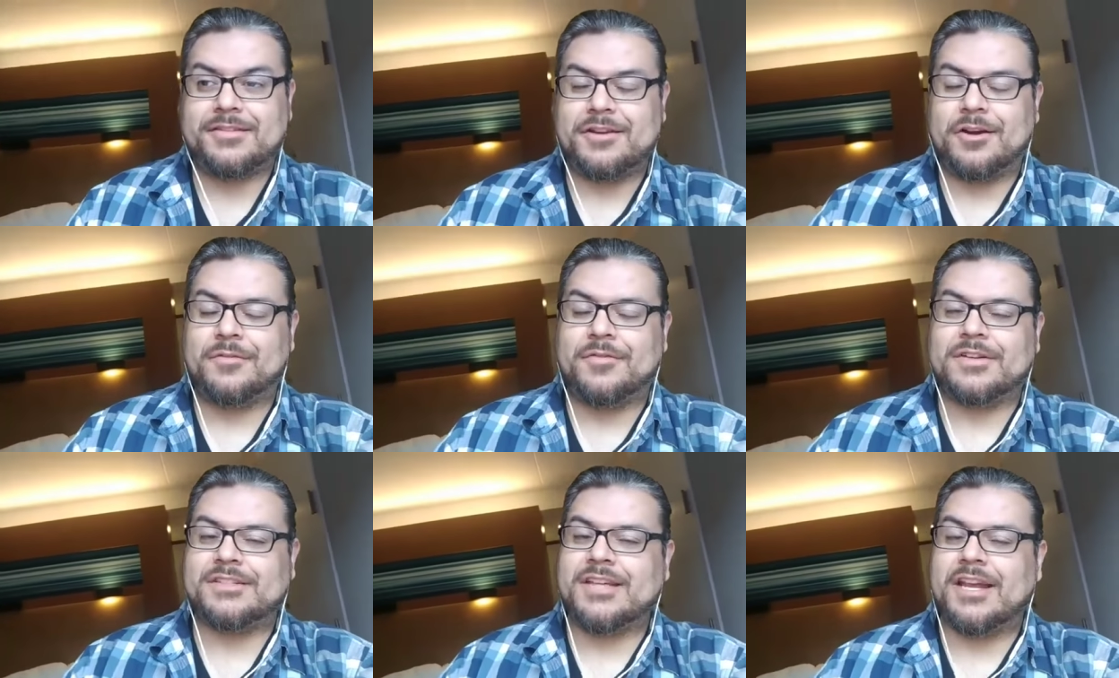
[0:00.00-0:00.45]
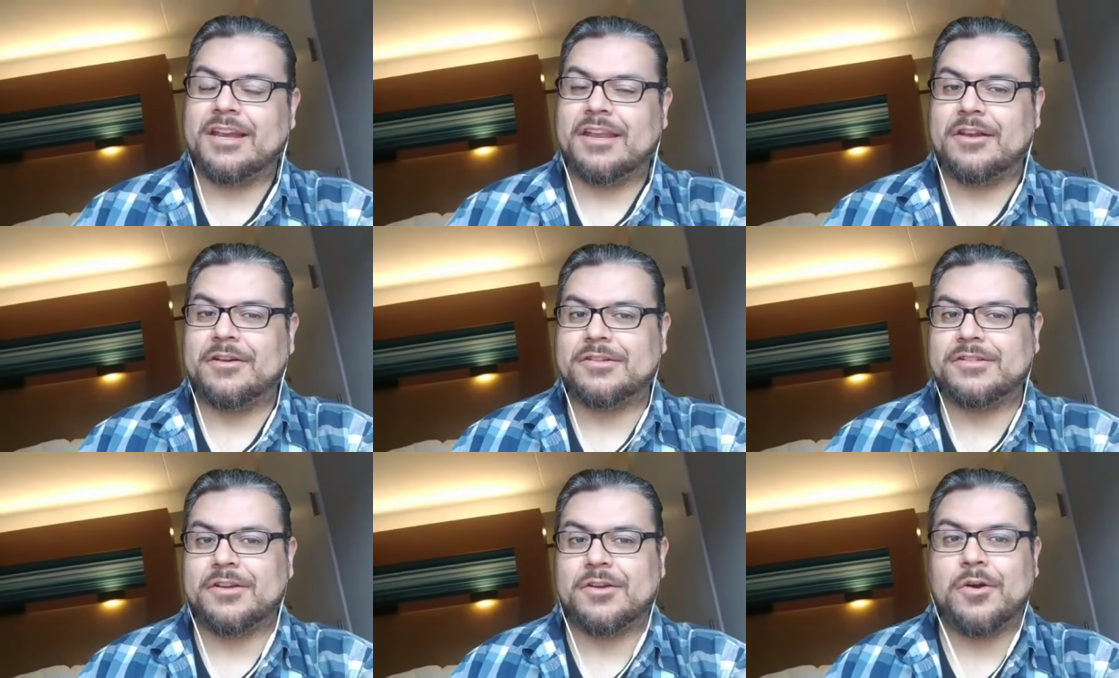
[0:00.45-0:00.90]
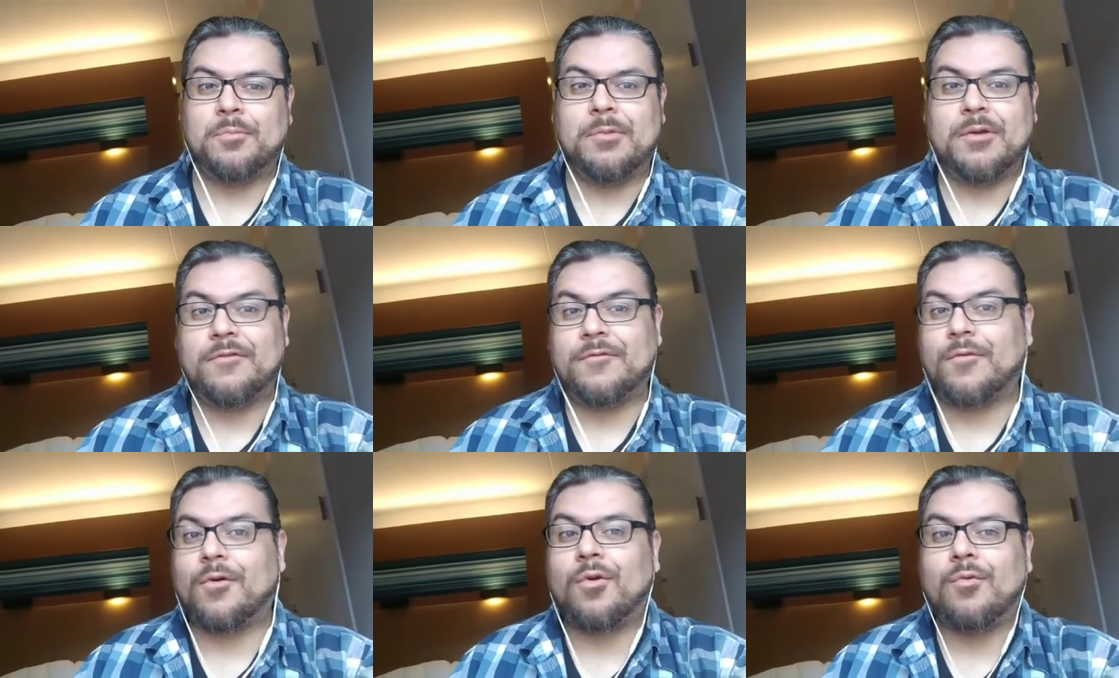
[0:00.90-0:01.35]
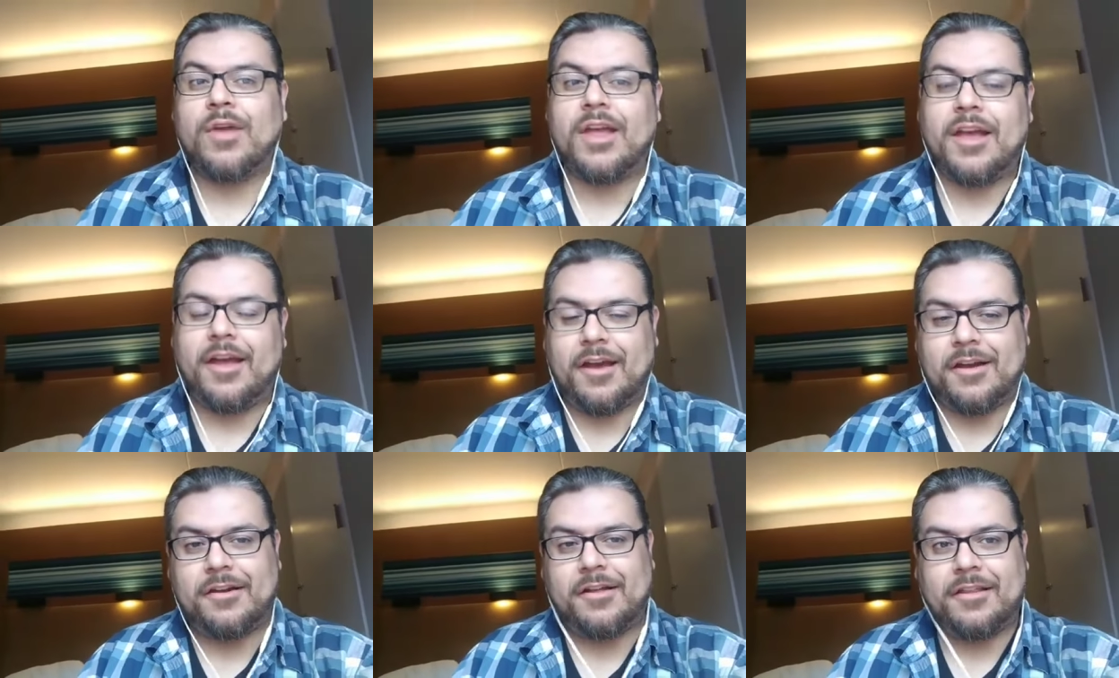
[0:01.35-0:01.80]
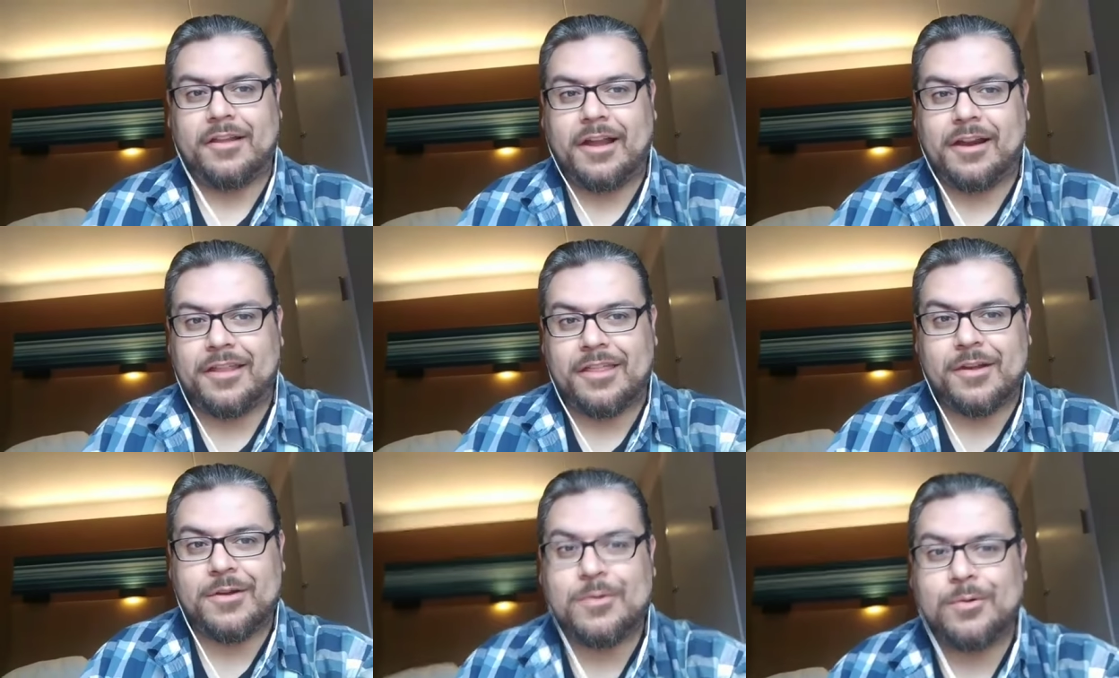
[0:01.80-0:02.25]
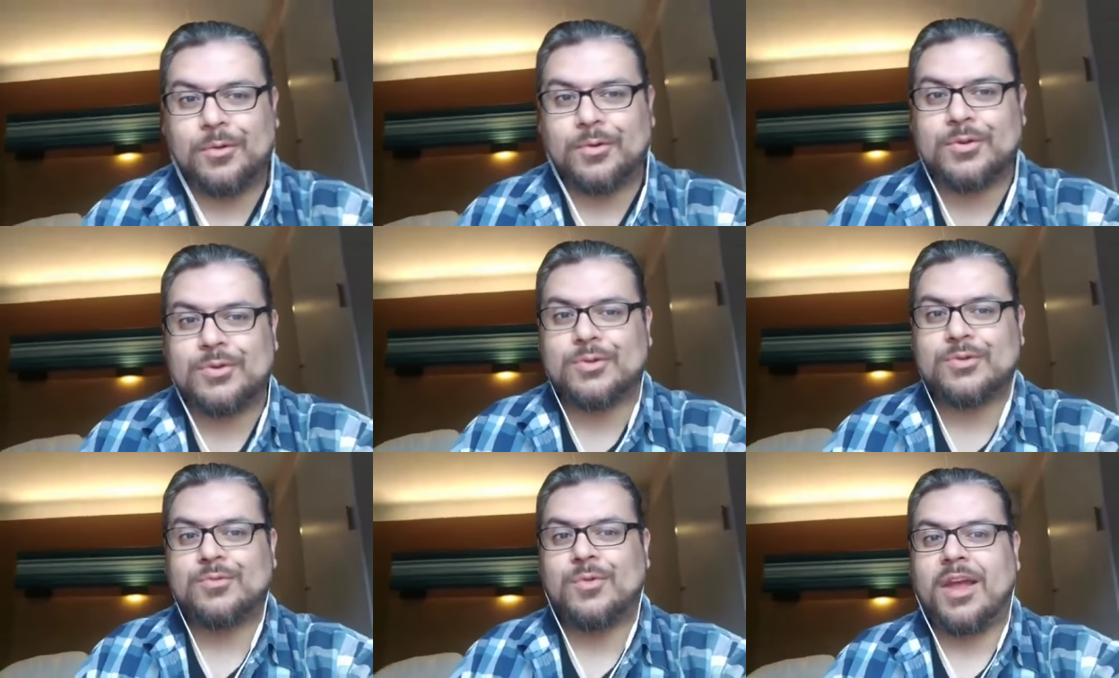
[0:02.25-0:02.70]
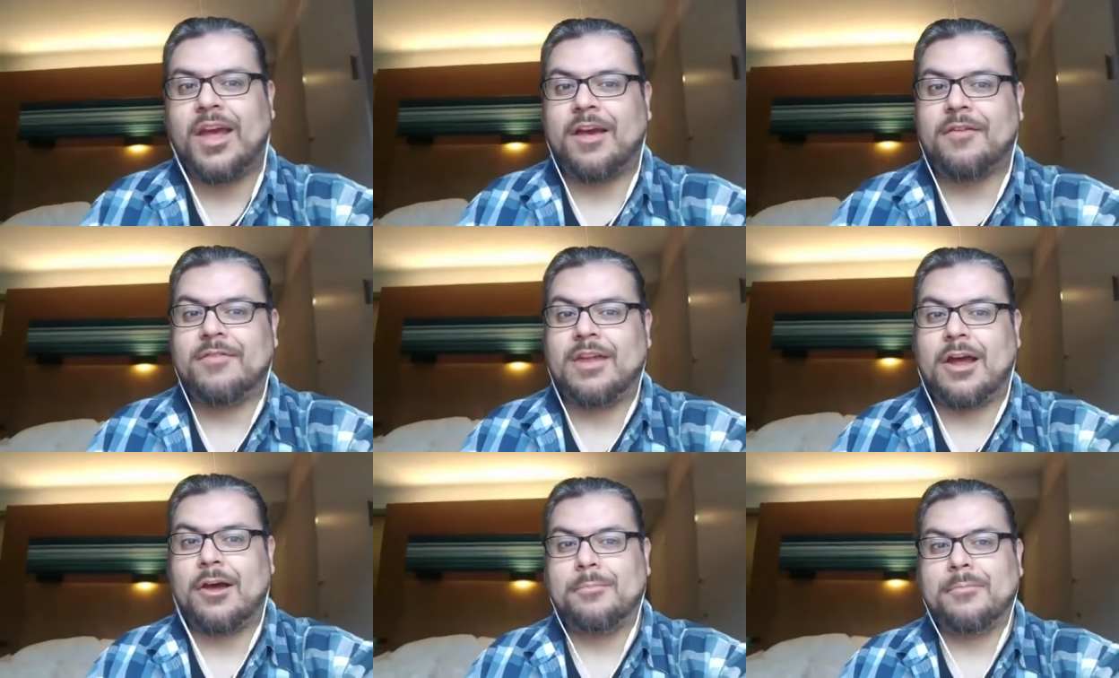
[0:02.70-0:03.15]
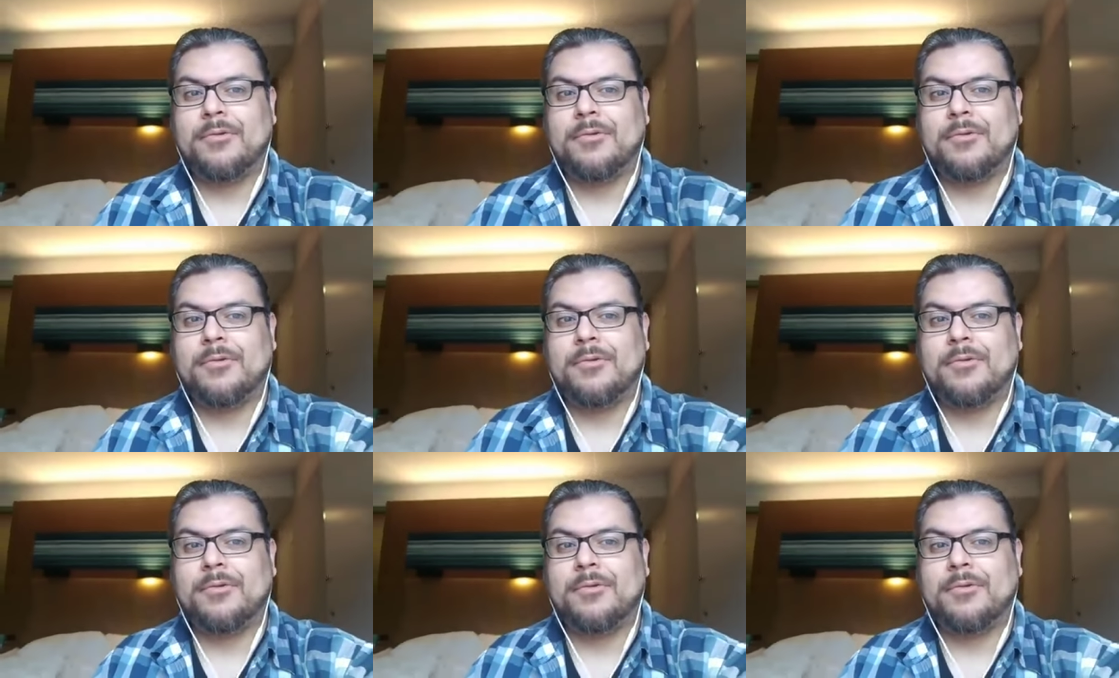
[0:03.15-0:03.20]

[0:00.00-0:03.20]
over ten years ago, before we had a lot of the cool tools we have now,